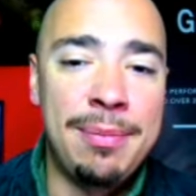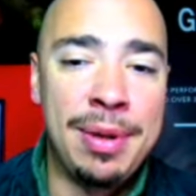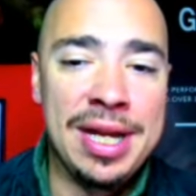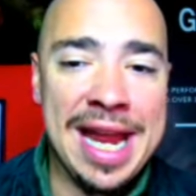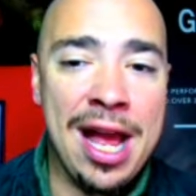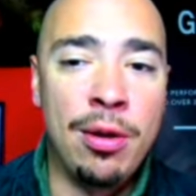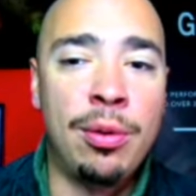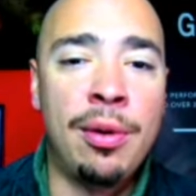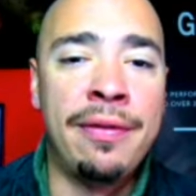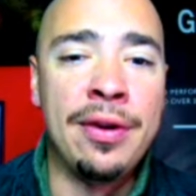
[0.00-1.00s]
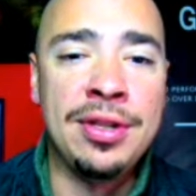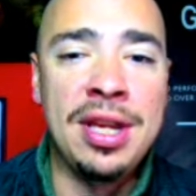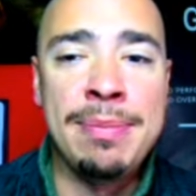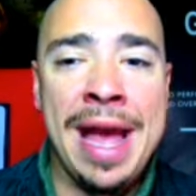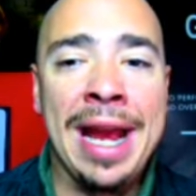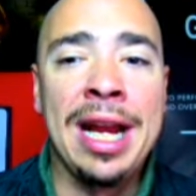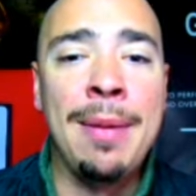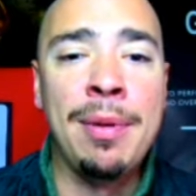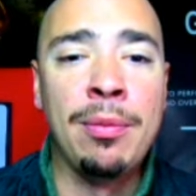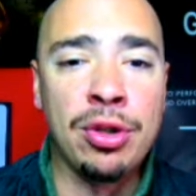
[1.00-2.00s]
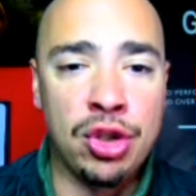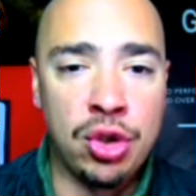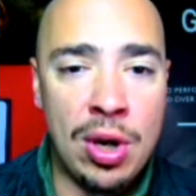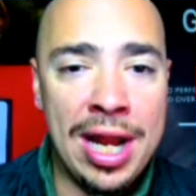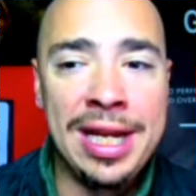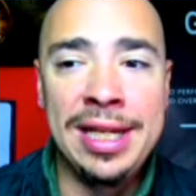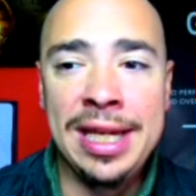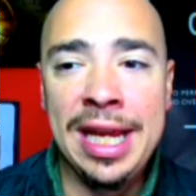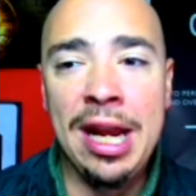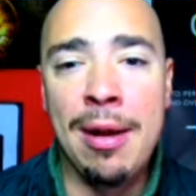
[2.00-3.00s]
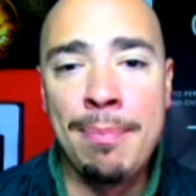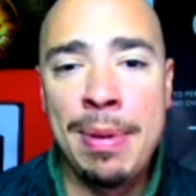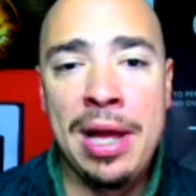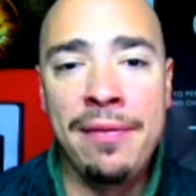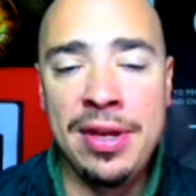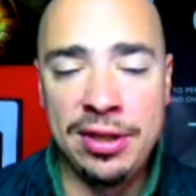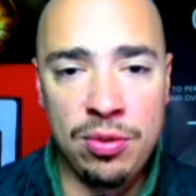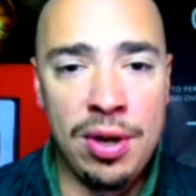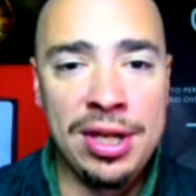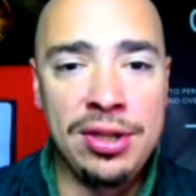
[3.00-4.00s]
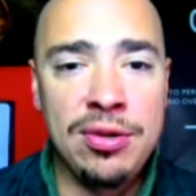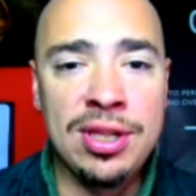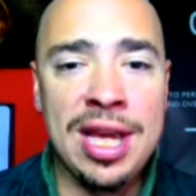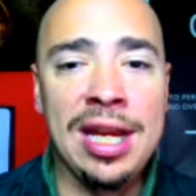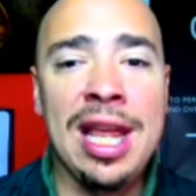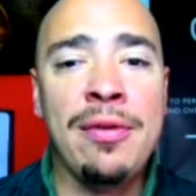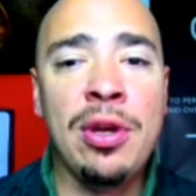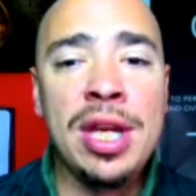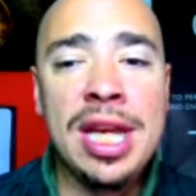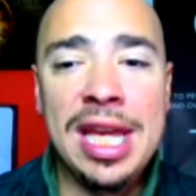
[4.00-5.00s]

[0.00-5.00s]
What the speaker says: But now we're reversing back up and we're trying to get above this 22 cent level.